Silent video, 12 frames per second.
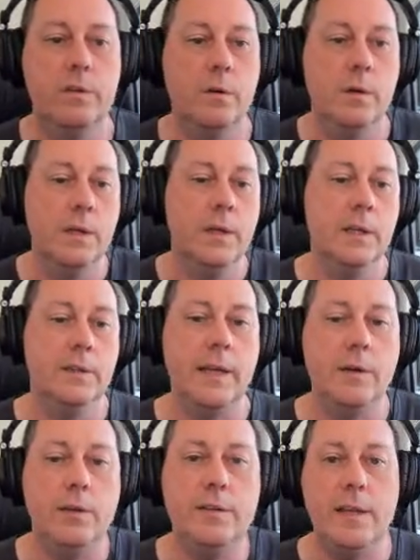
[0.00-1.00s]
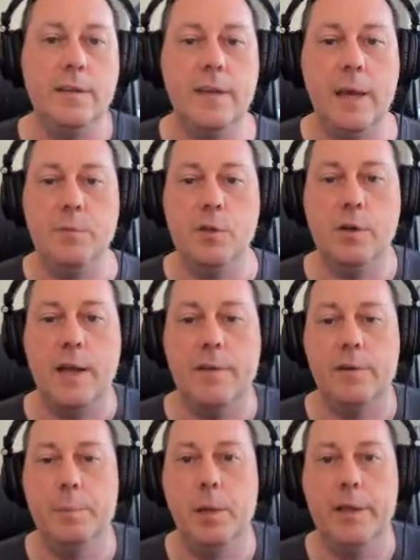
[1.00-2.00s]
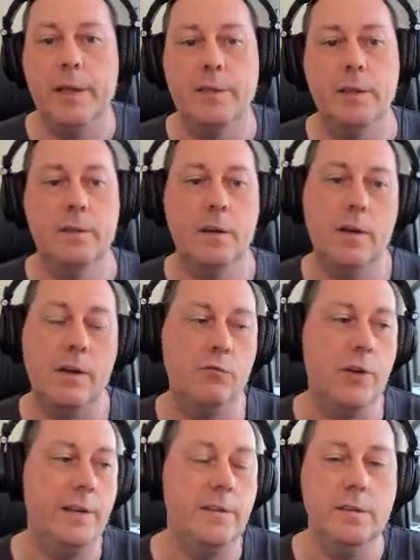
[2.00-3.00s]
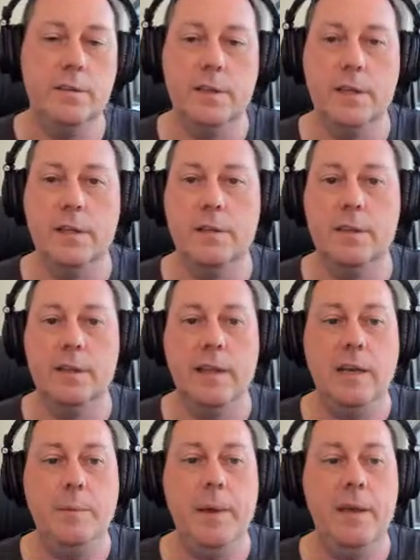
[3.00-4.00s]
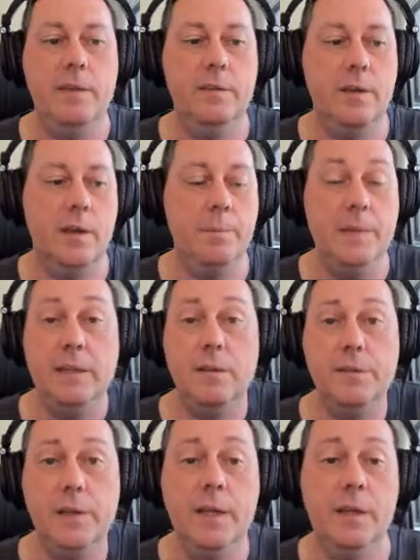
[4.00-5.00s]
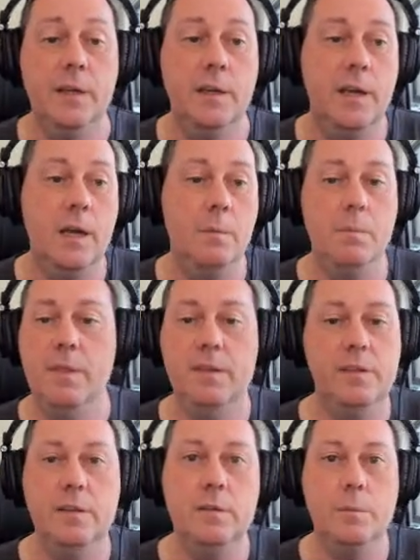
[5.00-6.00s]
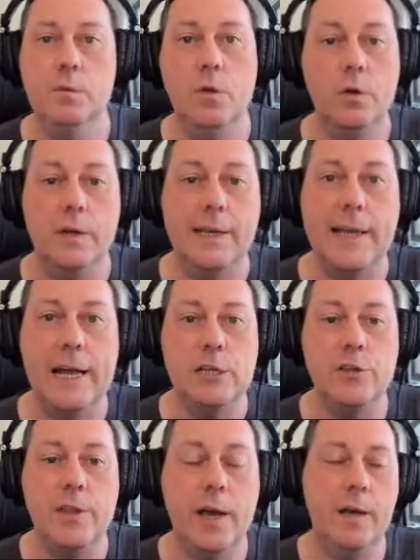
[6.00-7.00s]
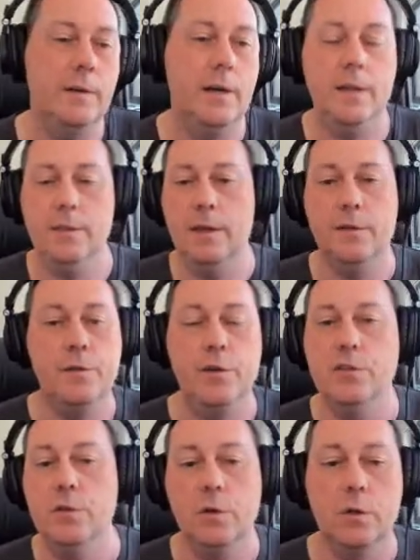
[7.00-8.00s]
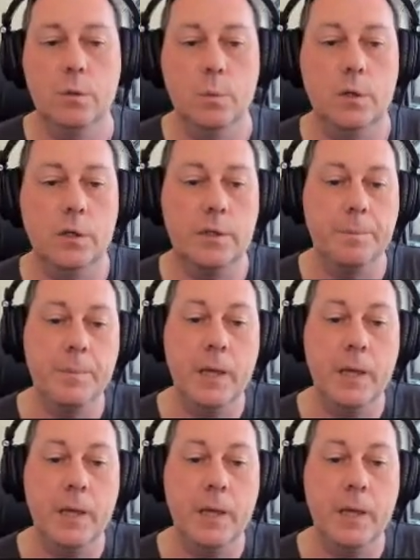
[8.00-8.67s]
So 9 out of 10 times you're going to have a plugin that's writing to the database natively. The system's not going to catch that, and therefore it's not going to work.